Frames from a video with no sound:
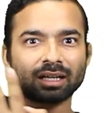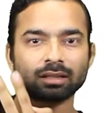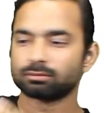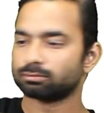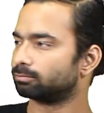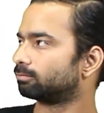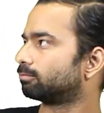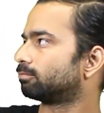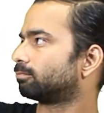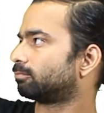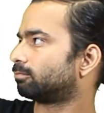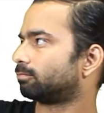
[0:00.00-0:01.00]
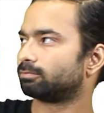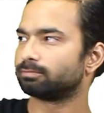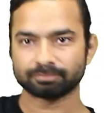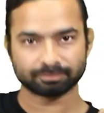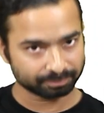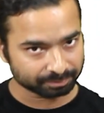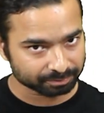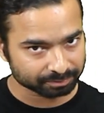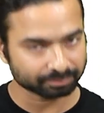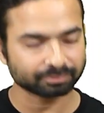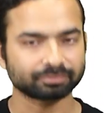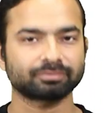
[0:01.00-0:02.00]
The table has the following
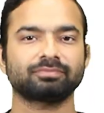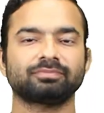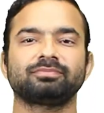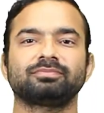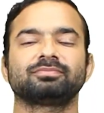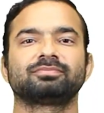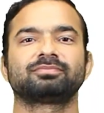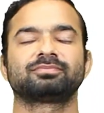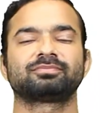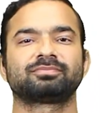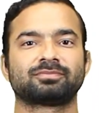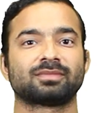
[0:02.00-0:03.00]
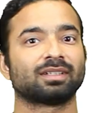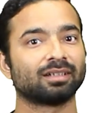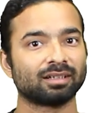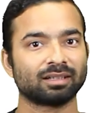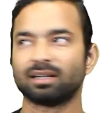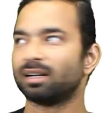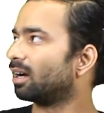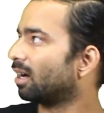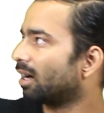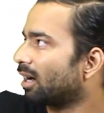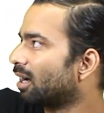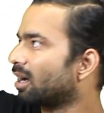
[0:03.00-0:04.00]
parts. The first
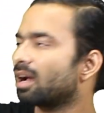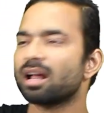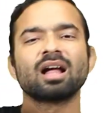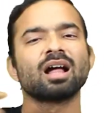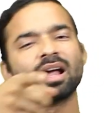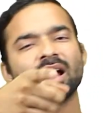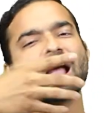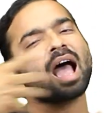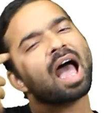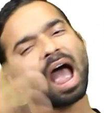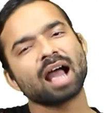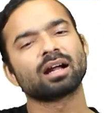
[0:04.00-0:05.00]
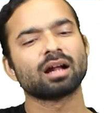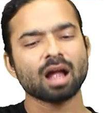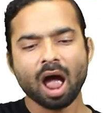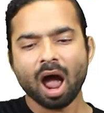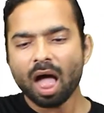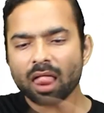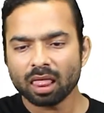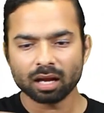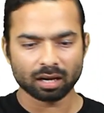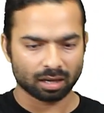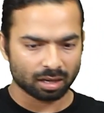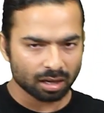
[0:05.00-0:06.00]
column holds the pair in your group
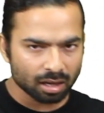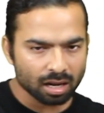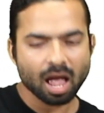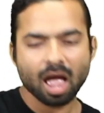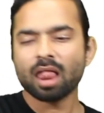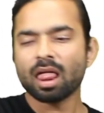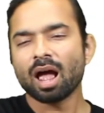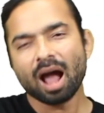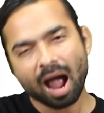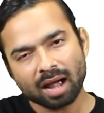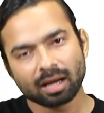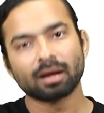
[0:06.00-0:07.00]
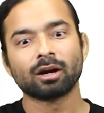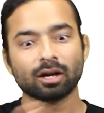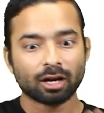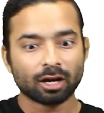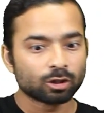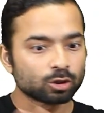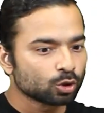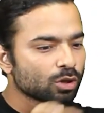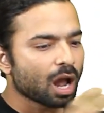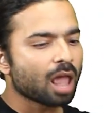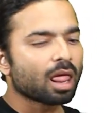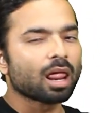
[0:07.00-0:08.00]
numbered 1 through 5.
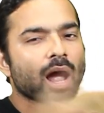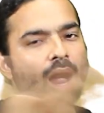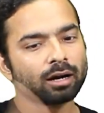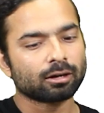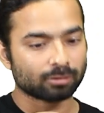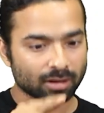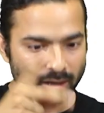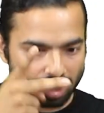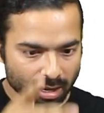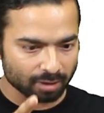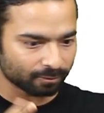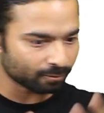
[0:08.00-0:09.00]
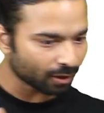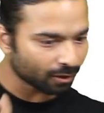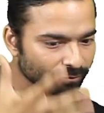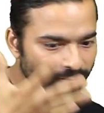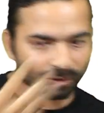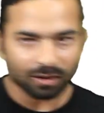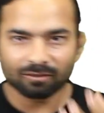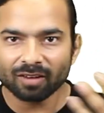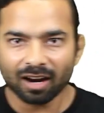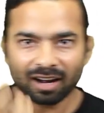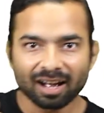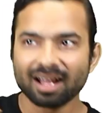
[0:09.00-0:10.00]
The second column
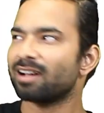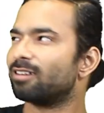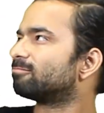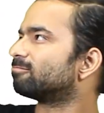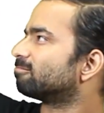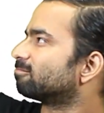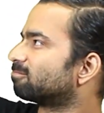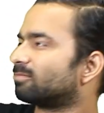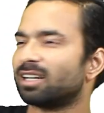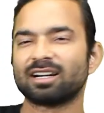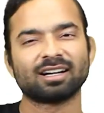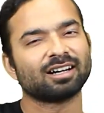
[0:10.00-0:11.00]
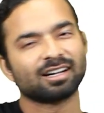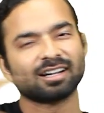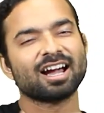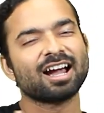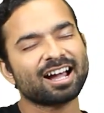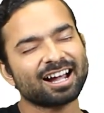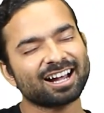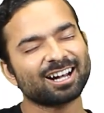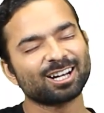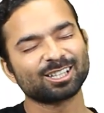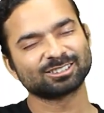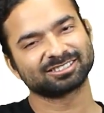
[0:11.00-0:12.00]
has the amount of water absorbed by the
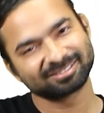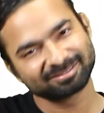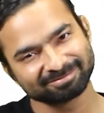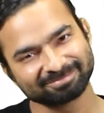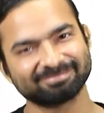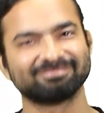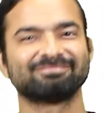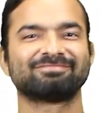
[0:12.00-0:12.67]
cloth sample.